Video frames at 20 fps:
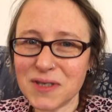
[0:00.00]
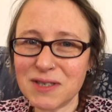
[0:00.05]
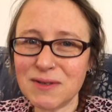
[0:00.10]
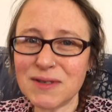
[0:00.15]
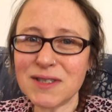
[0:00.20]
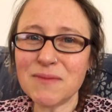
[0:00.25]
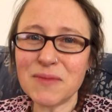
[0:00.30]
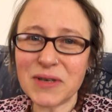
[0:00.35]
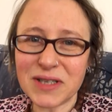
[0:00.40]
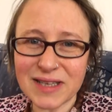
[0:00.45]
She
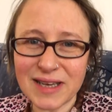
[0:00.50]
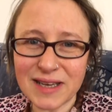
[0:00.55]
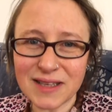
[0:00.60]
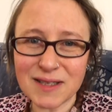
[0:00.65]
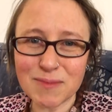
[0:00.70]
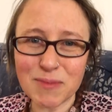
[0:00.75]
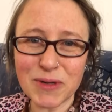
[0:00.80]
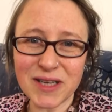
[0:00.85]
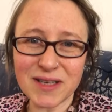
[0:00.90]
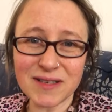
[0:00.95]
was at my
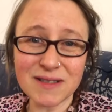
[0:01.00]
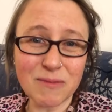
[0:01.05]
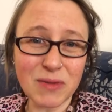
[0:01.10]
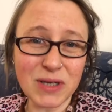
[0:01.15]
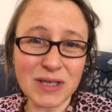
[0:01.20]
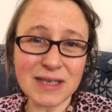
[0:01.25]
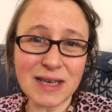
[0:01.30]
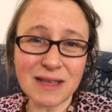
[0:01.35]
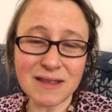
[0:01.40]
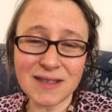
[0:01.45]
dad's place and
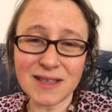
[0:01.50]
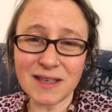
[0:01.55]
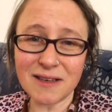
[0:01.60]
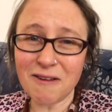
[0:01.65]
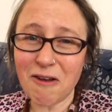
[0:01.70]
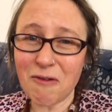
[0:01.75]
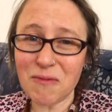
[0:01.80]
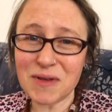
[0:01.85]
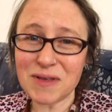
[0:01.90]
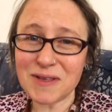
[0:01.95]
my dad set it
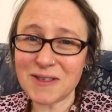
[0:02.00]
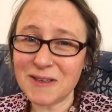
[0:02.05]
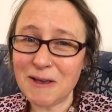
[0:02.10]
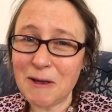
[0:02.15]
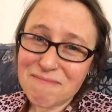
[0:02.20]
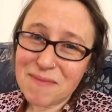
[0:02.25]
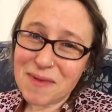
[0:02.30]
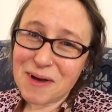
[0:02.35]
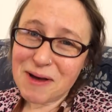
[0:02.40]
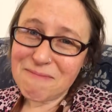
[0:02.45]
up, because
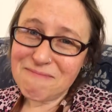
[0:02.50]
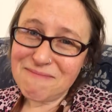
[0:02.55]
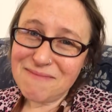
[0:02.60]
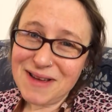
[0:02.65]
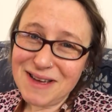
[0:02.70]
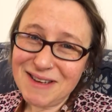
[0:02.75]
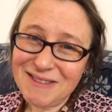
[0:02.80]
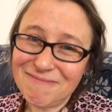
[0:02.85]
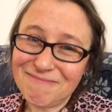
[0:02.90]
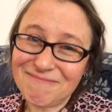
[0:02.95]

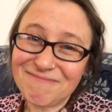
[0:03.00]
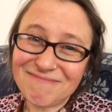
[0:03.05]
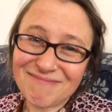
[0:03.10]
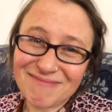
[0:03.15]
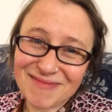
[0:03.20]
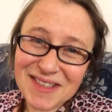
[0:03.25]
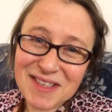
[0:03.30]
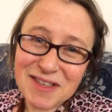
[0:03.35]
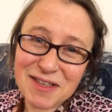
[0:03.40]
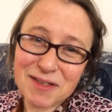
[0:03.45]
mum,
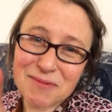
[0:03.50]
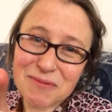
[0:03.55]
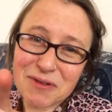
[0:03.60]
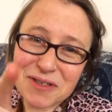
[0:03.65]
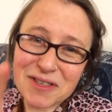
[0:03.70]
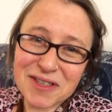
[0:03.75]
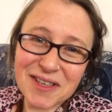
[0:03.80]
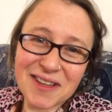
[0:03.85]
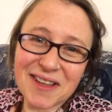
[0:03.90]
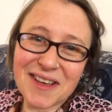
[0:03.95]
she's
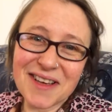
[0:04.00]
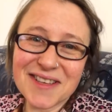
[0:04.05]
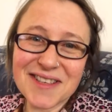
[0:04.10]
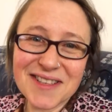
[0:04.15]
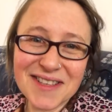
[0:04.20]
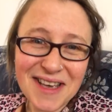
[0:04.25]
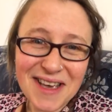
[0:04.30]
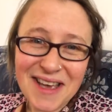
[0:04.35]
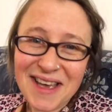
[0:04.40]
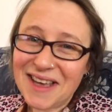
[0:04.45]
watching
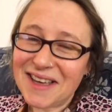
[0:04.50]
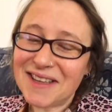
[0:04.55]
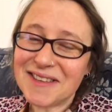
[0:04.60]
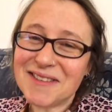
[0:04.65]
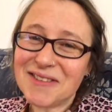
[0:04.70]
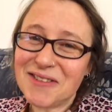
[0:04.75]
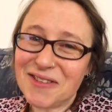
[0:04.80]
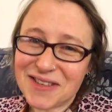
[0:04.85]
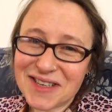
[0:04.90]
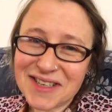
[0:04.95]
this,
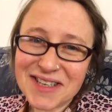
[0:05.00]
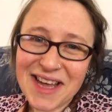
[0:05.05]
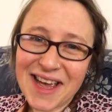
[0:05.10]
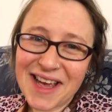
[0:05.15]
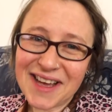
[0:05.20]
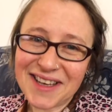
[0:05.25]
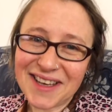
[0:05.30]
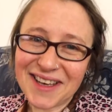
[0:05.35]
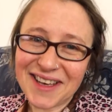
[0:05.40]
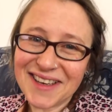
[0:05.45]
is not
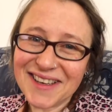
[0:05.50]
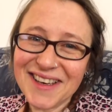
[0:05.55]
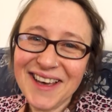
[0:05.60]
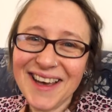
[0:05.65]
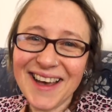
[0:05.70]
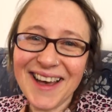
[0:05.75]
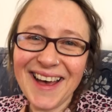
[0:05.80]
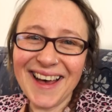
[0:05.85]
techie.